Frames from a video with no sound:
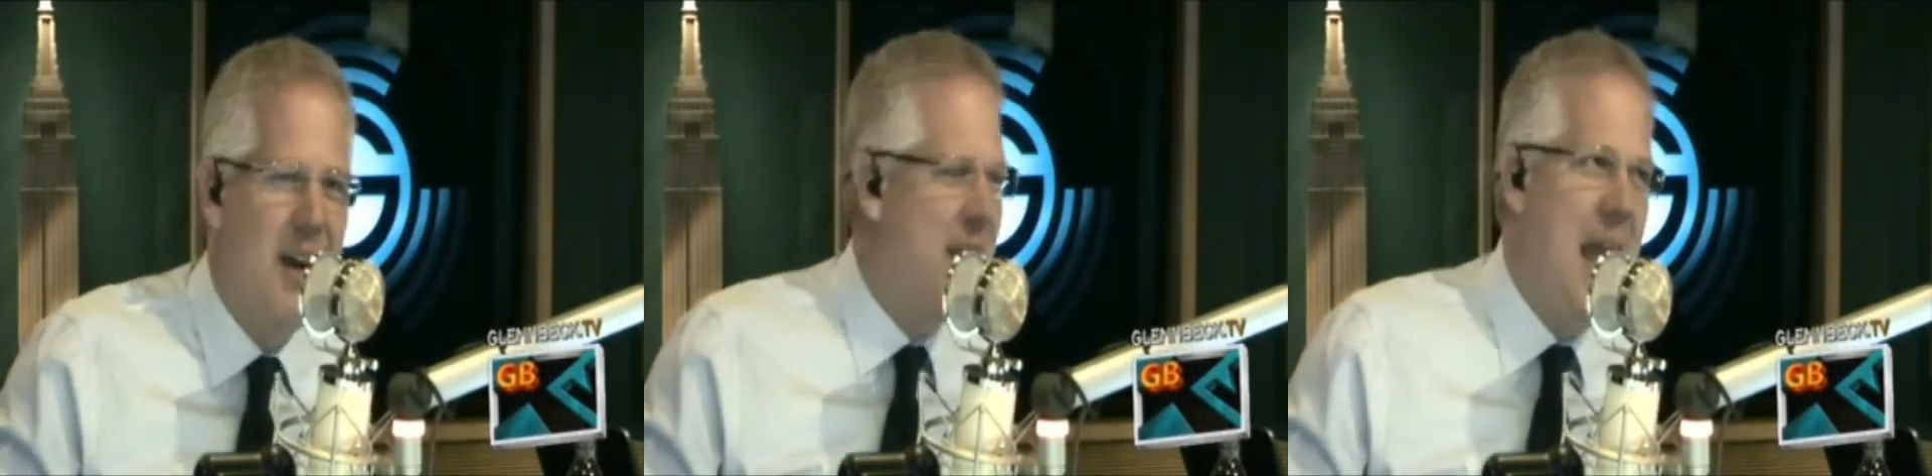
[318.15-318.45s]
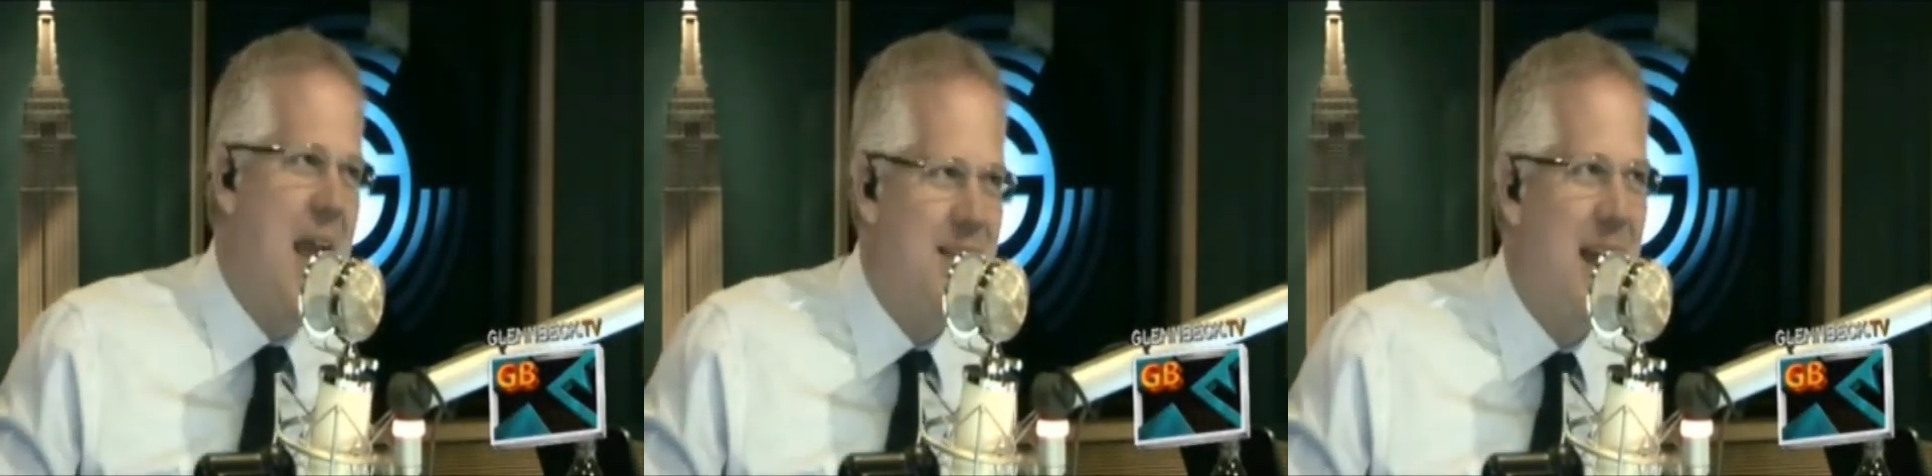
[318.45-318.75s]
I
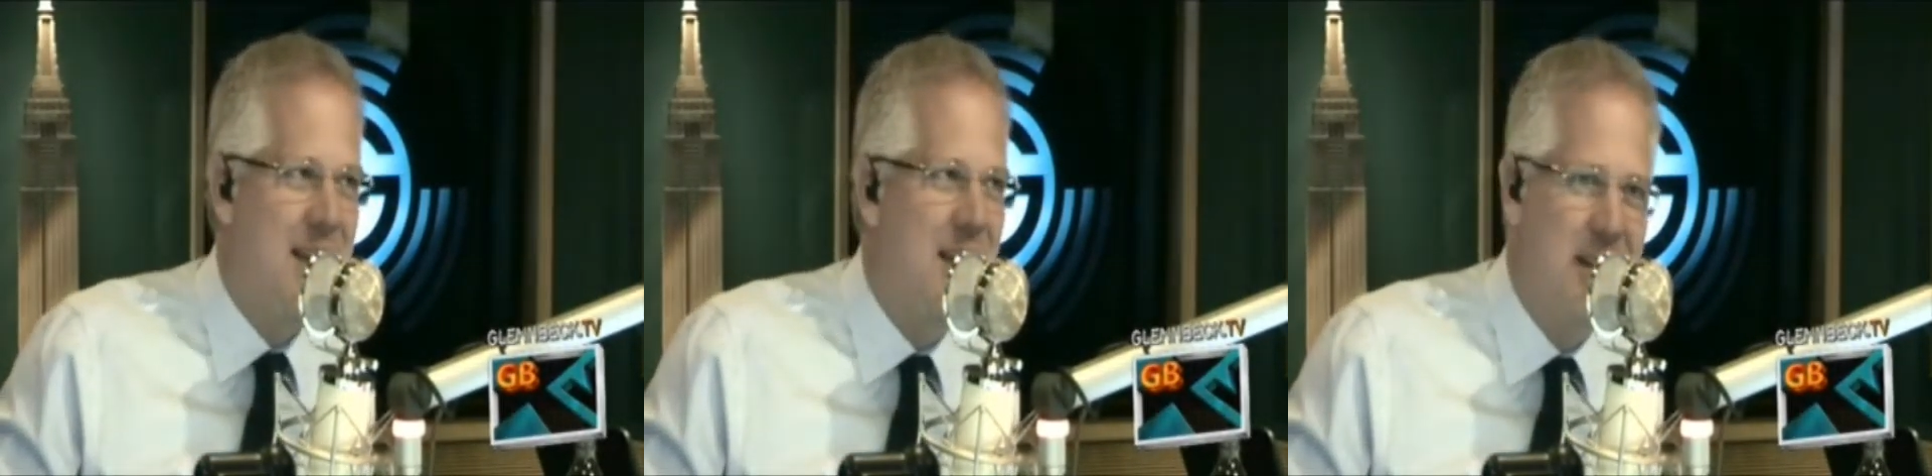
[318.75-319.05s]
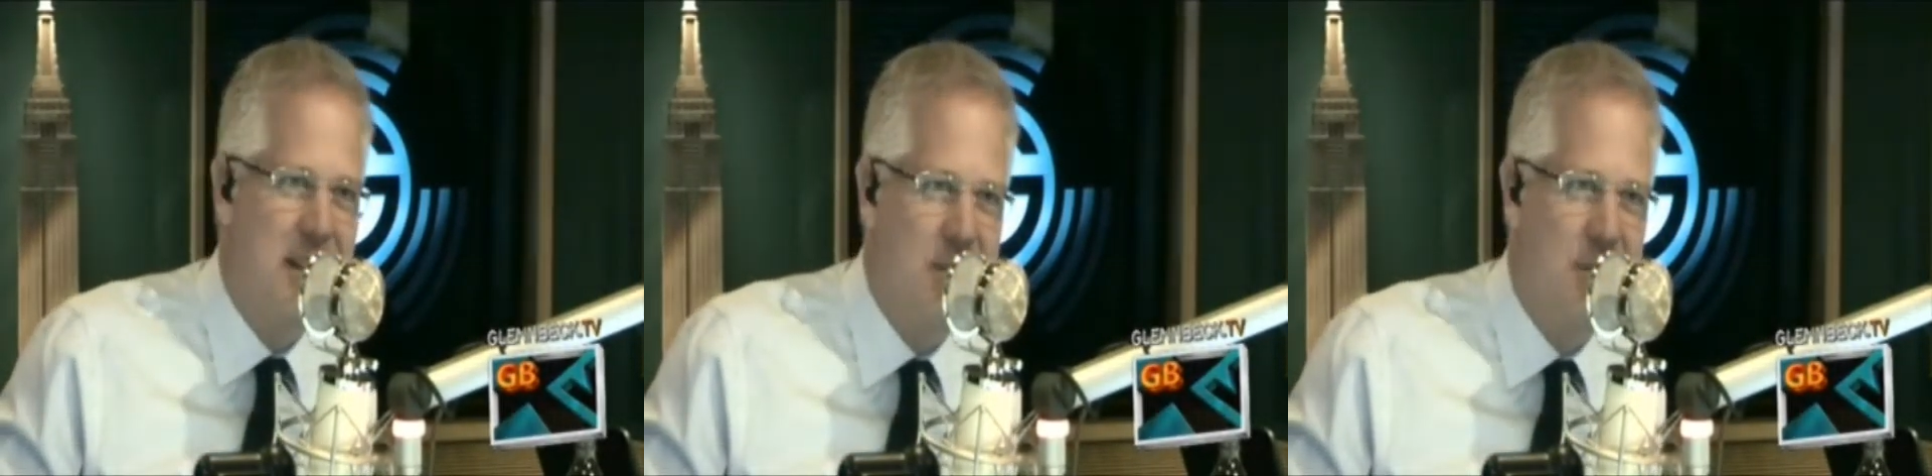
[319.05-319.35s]
can't
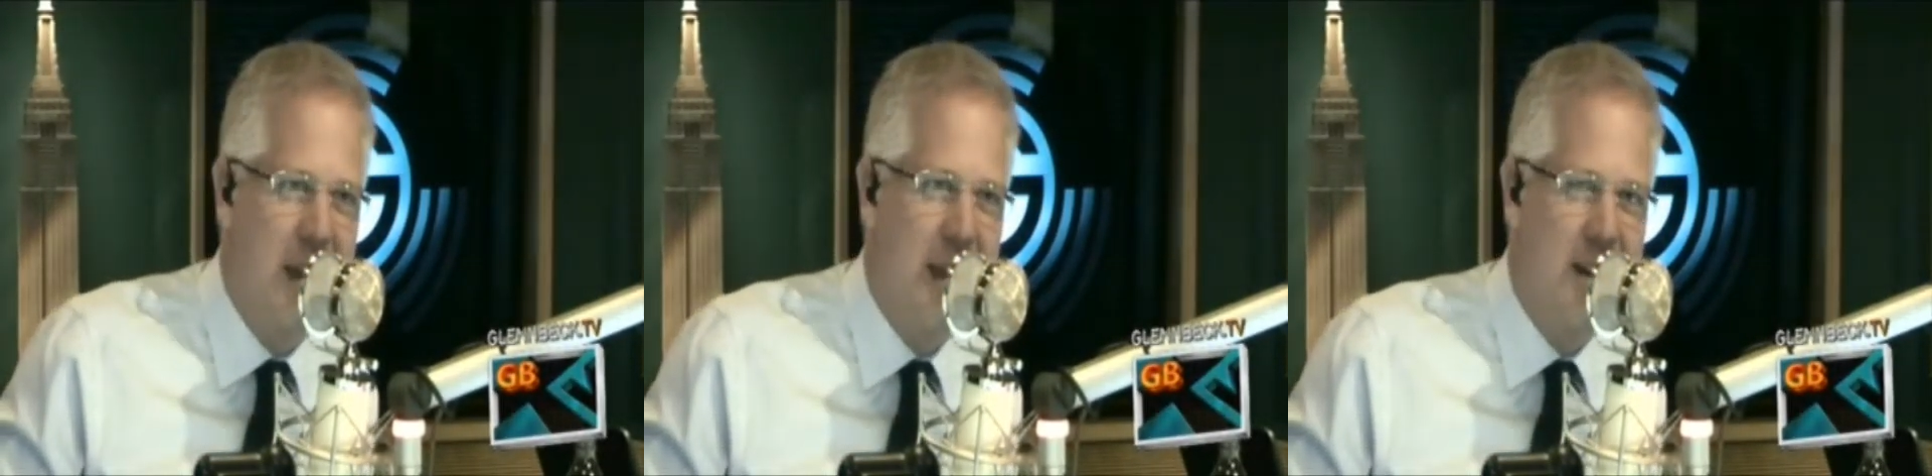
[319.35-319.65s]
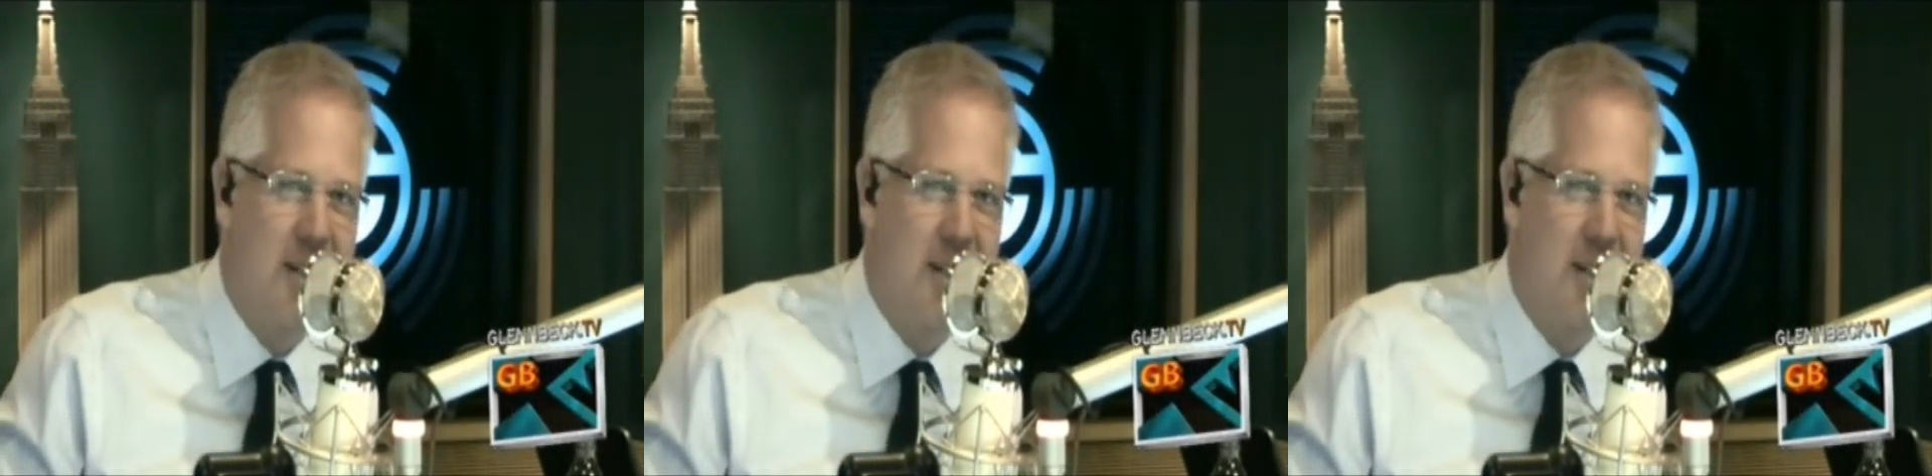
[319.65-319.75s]
technically do that.